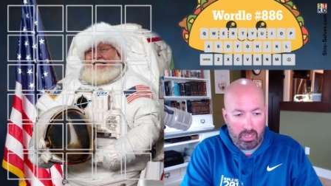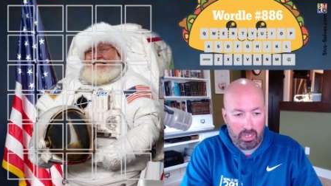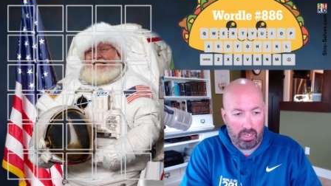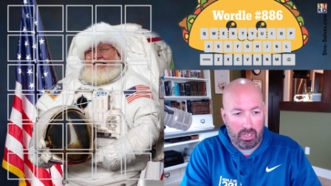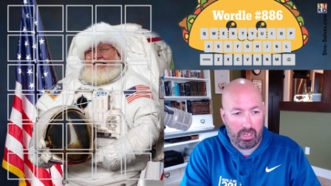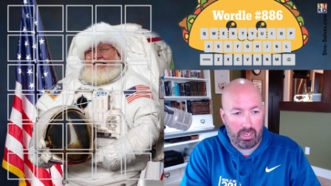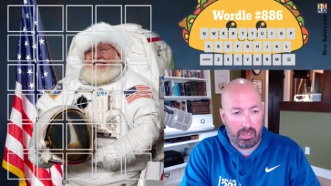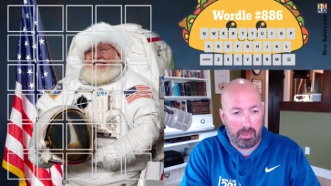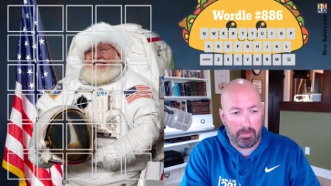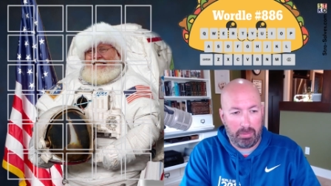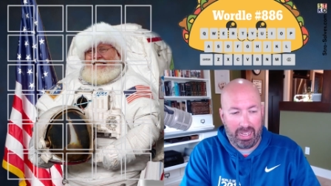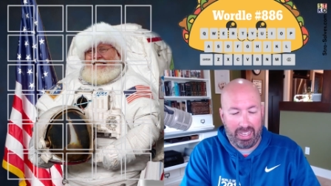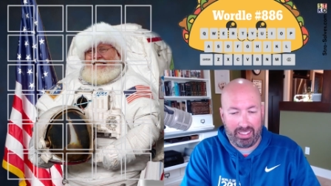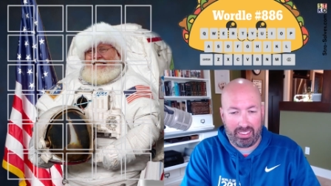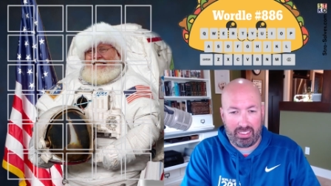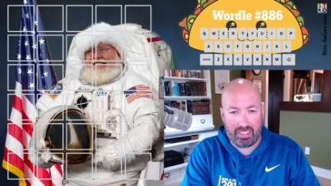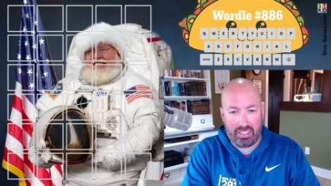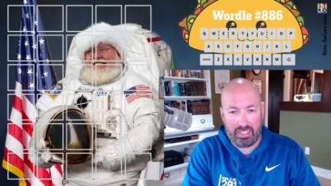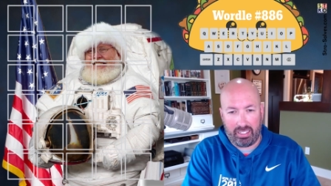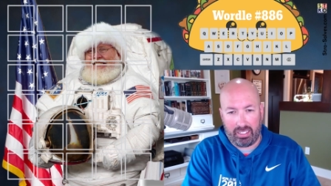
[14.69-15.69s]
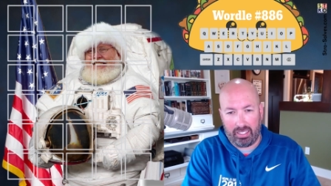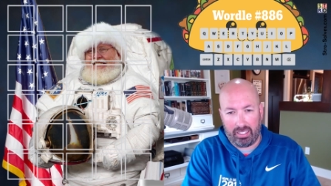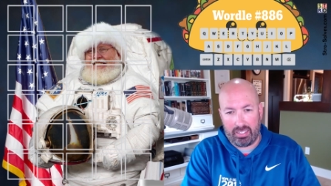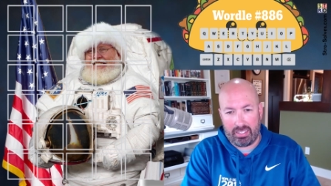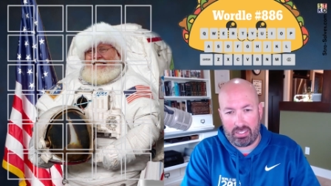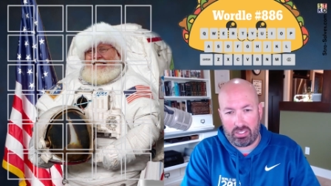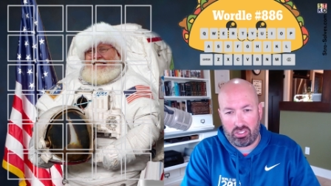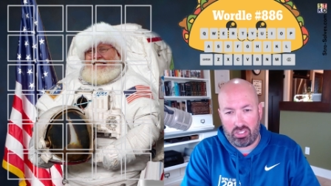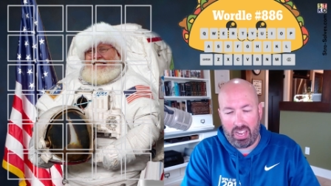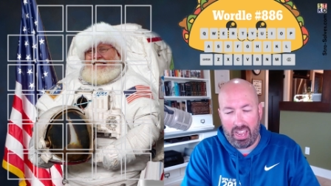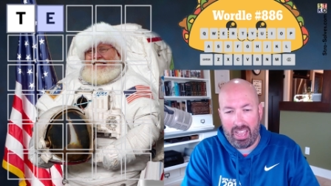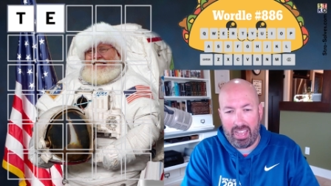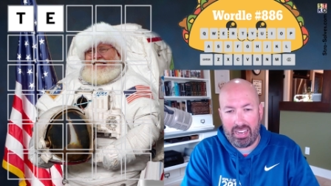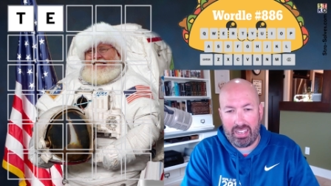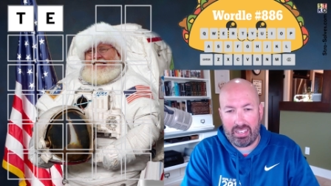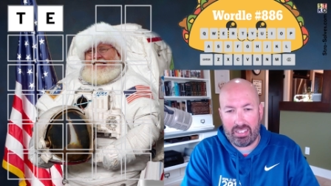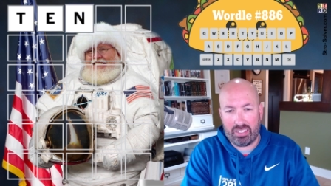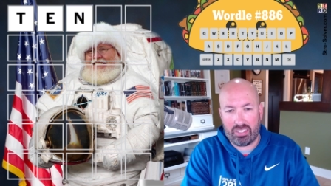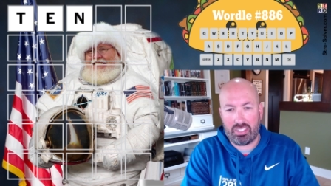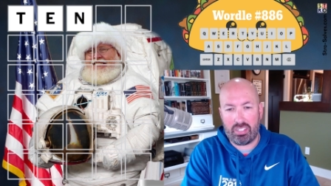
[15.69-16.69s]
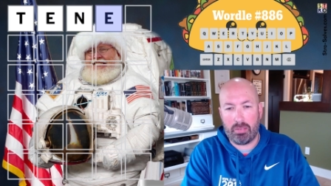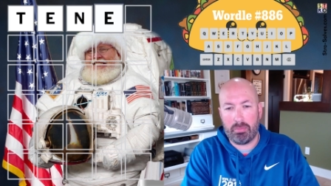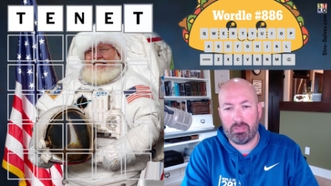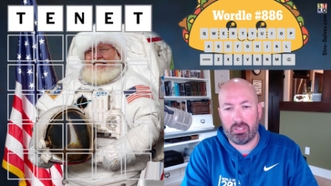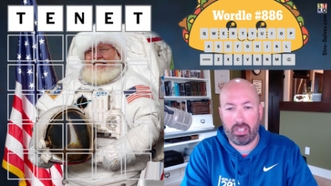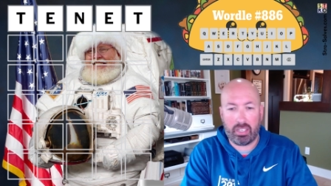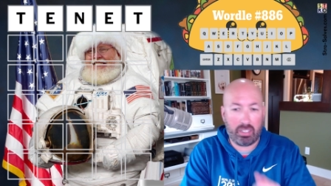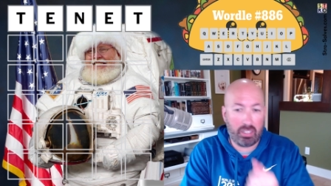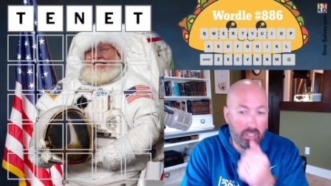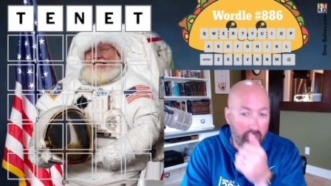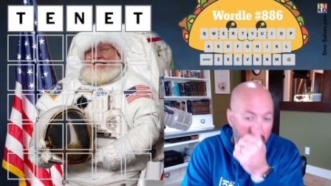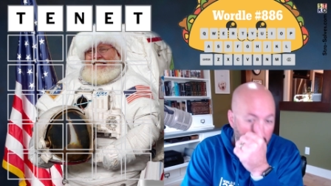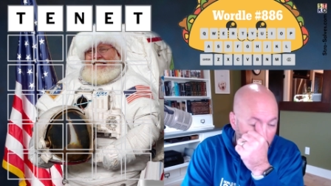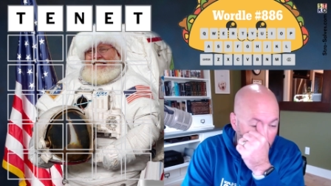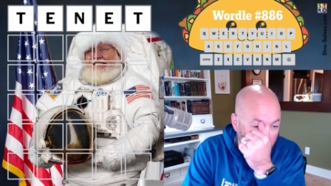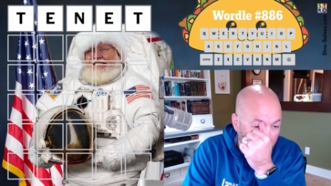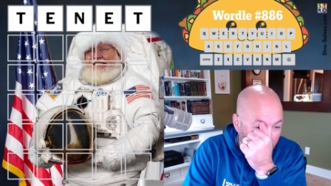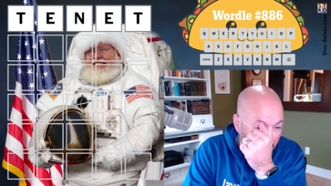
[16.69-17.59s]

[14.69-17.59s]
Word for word: Um, I think Tenet seems like a good one.